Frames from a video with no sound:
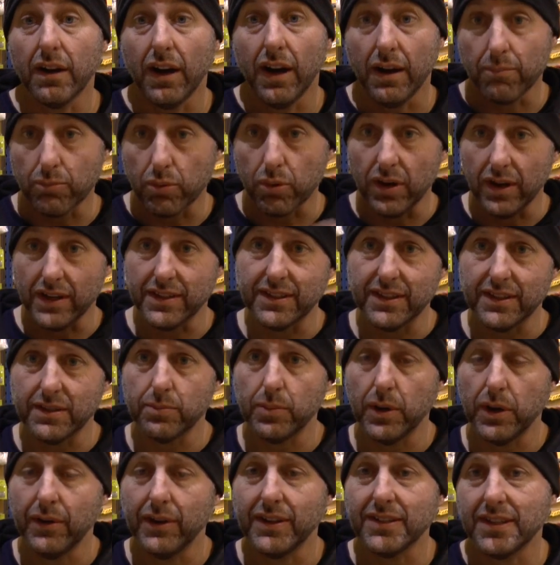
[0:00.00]
I price this
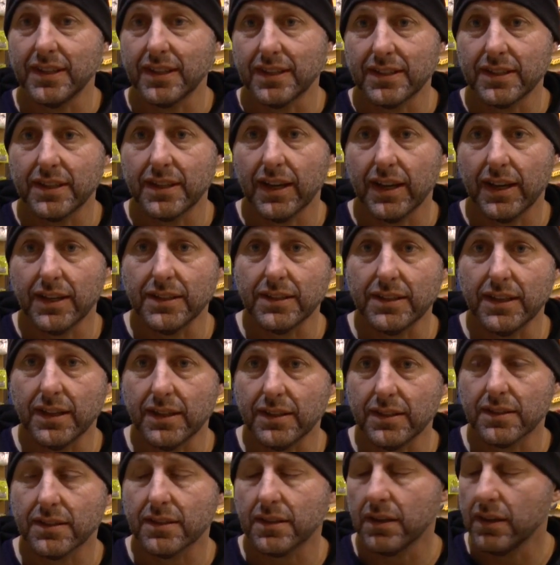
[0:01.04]
bow at 68
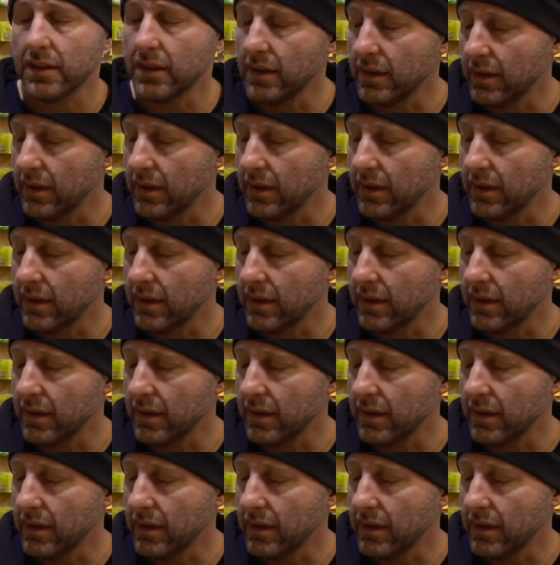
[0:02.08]
cents.